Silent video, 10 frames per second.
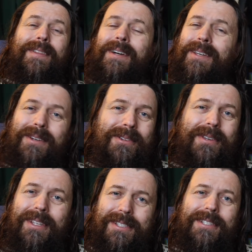to
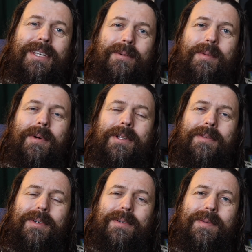each and every one
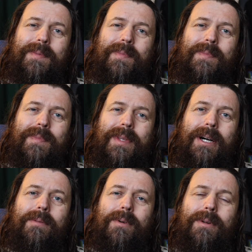of you.
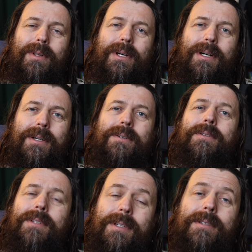I will
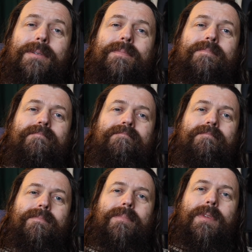continue
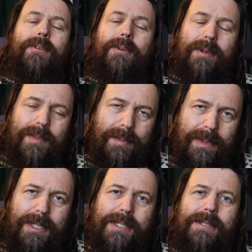doing my
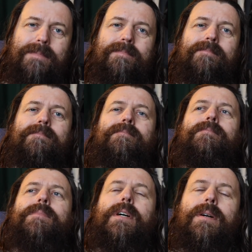best,
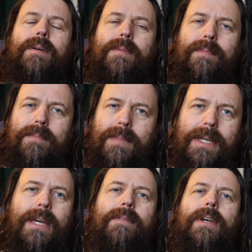
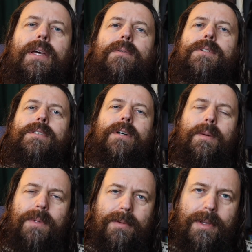making videos,
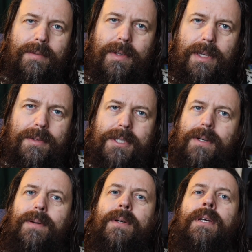uploading videos
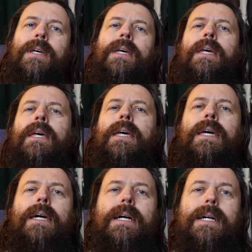here,
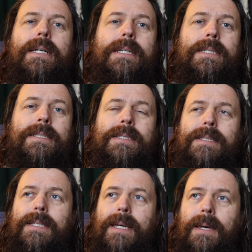
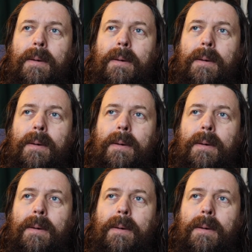and